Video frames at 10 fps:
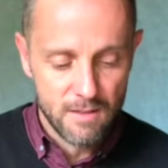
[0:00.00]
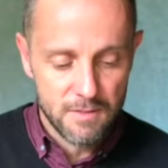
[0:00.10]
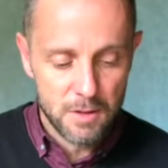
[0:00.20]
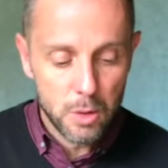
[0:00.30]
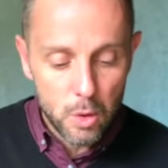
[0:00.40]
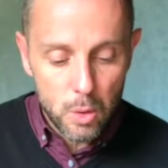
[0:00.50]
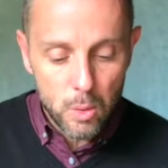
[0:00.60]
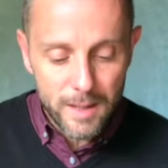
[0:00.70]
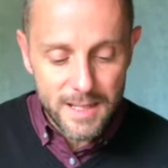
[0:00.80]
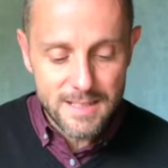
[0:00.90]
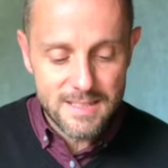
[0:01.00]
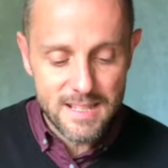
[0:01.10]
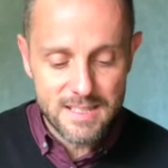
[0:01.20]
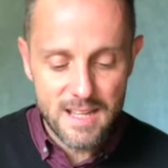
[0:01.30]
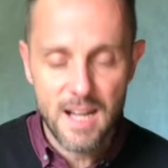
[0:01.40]
For who is
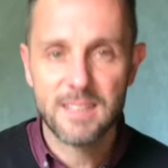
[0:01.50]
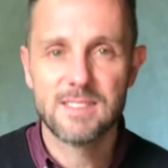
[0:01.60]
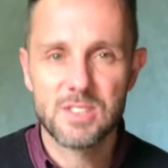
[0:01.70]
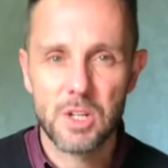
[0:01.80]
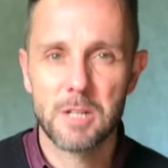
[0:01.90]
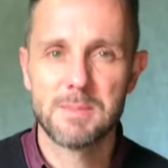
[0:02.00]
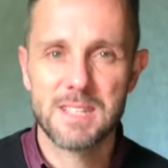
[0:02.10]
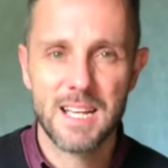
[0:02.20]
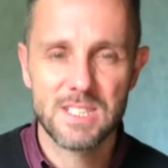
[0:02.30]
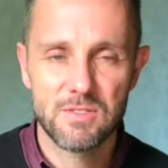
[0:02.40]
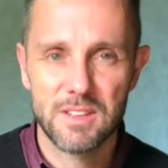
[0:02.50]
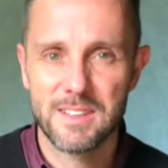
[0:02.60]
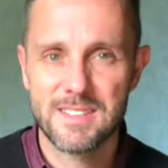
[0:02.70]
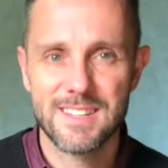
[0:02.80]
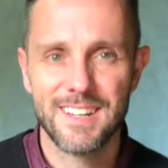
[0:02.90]
this uncircumcised
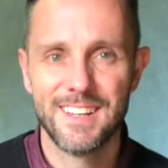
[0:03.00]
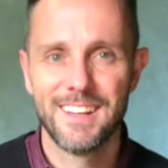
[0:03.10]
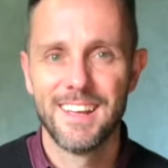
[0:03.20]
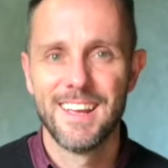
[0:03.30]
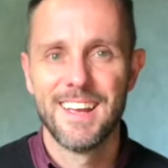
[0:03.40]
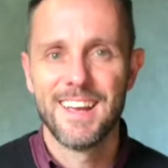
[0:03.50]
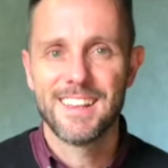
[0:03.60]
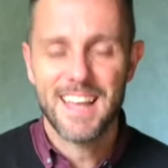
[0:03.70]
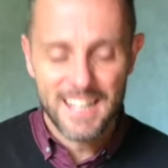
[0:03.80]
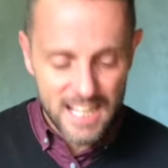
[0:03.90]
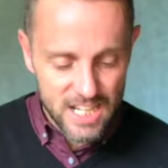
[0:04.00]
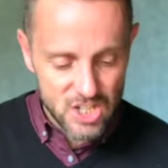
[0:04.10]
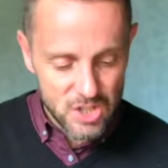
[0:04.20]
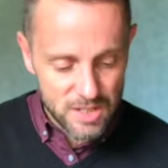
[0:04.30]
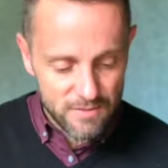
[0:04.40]
Philistine that he
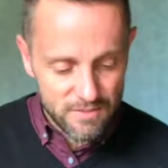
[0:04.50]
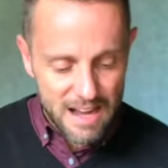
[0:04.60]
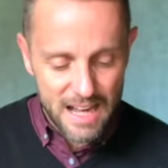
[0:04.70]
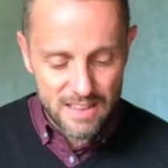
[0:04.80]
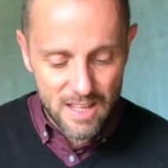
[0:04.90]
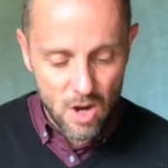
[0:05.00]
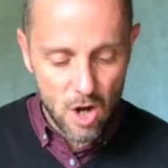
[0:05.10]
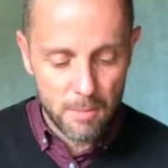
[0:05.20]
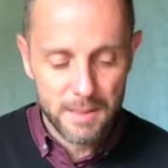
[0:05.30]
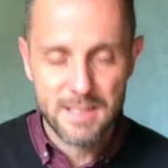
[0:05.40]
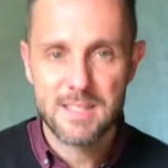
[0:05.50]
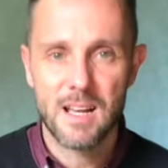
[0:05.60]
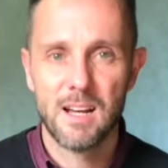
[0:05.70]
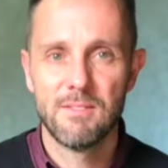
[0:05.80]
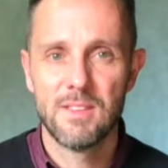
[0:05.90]
should defy the armies
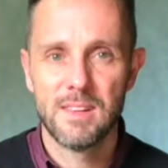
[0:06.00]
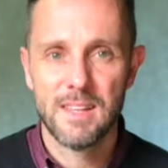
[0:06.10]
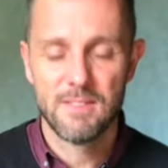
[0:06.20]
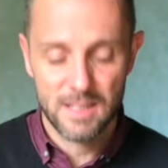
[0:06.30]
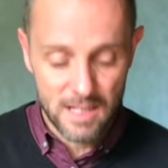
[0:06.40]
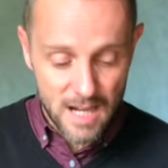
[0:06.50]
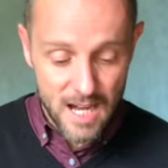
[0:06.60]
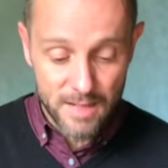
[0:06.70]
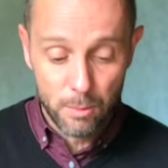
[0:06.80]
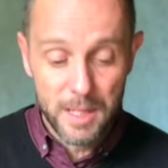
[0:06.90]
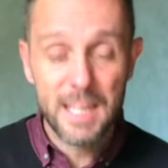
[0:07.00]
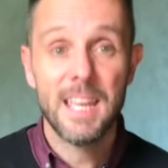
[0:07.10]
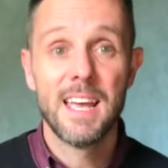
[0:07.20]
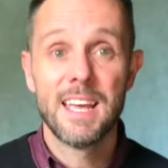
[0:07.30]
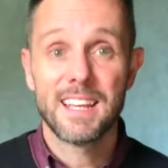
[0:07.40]
of the living God?
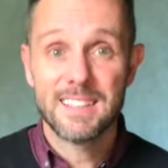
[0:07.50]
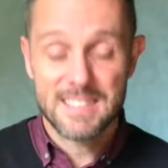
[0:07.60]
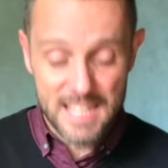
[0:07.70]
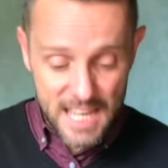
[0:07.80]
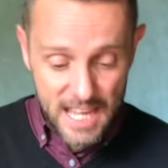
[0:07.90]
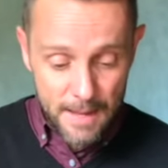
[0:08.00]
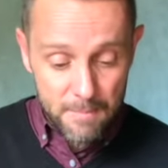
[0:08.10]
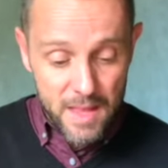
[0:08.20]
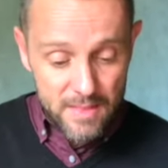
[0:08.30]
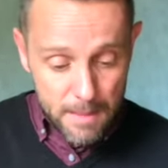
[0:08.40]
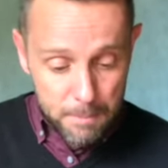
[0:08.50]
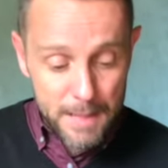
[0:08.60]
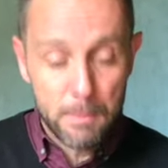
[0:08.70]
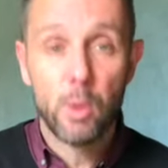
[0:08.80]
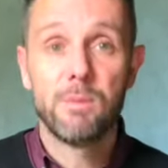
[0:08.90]
We can see that
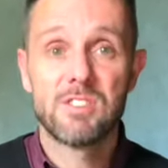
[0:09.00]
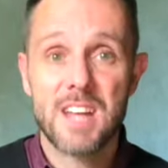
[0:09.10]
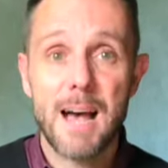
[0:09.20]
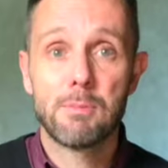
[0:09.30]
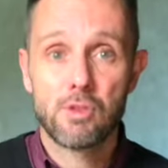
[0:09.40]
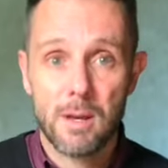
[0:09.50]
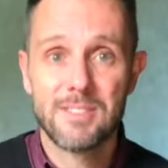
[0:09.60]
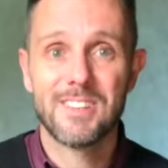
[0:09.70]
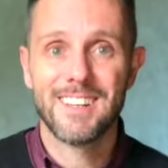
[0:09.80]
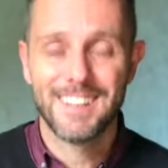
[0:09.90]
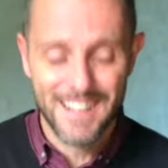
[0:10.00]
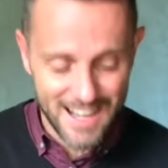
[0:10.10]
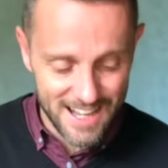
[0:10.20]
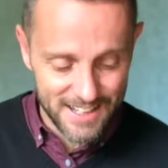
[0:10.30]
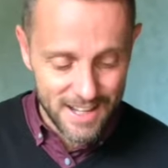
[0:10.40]
people who stop trusting
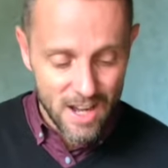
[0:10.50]
God